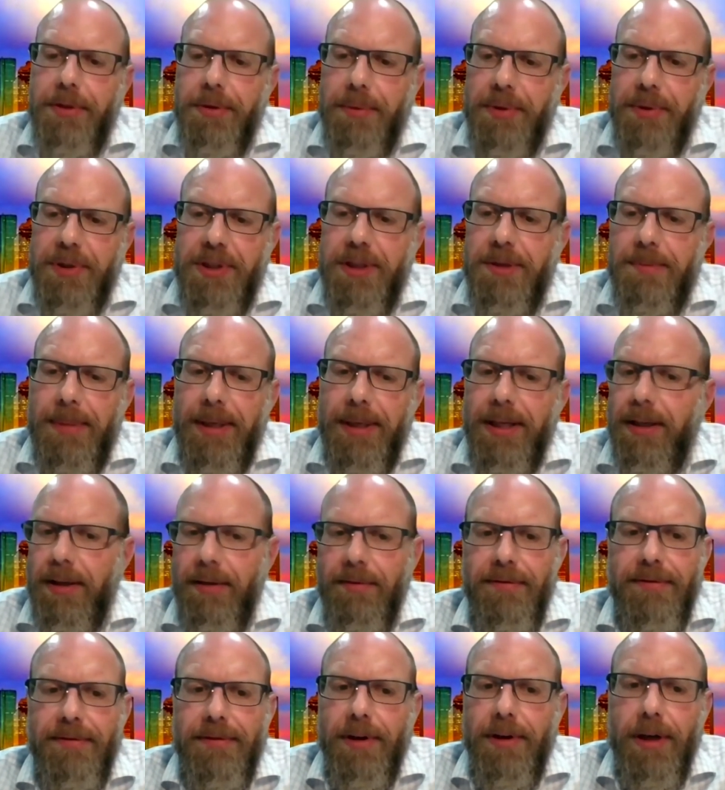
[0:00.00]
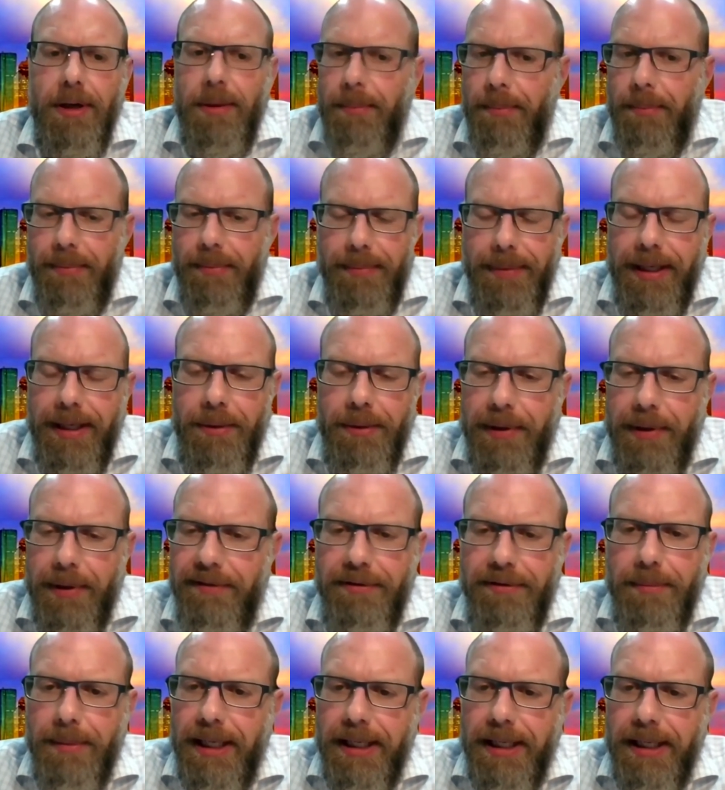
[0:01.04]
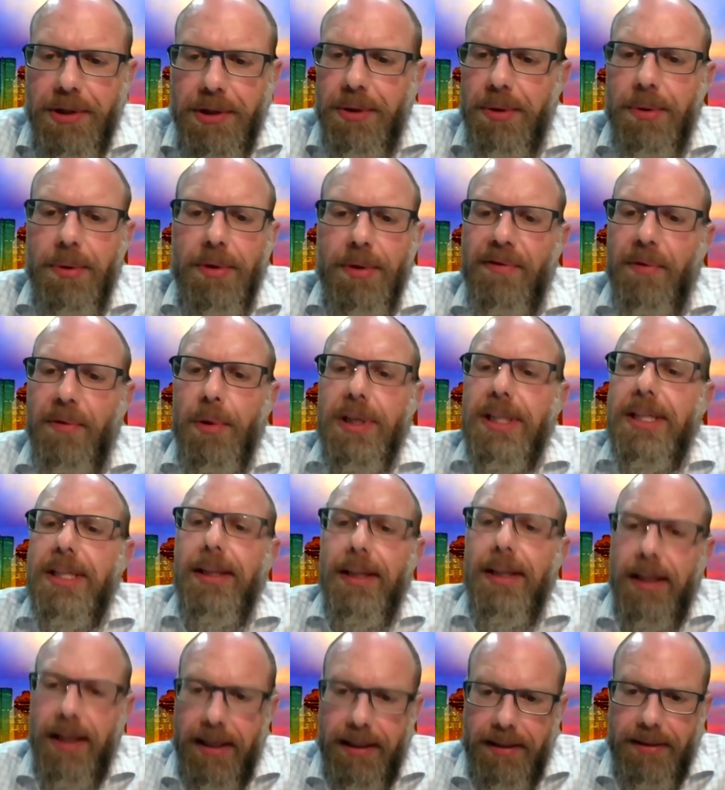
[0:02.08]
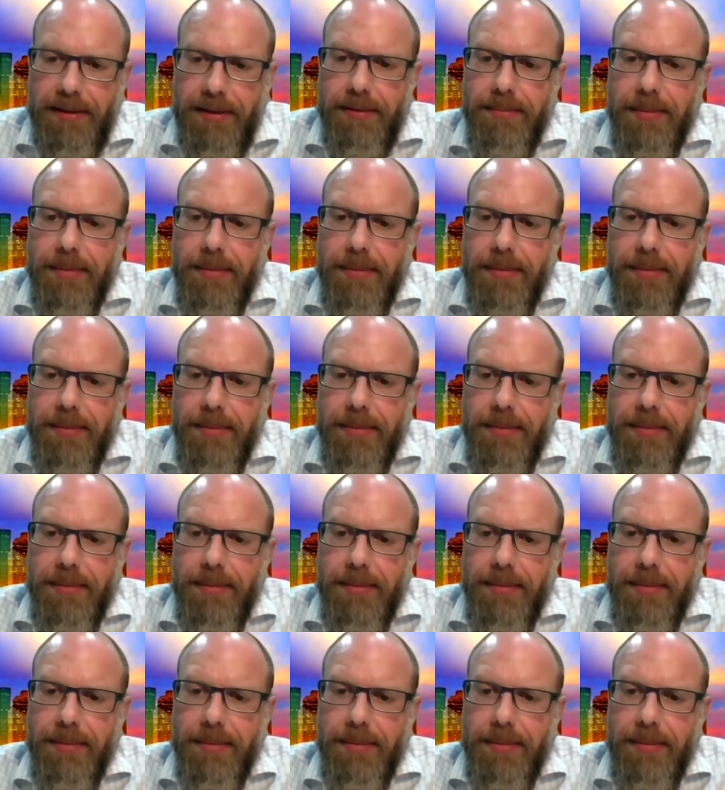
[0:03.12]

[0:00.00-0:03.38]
was suspended from anywhere from like 2 to 14 days.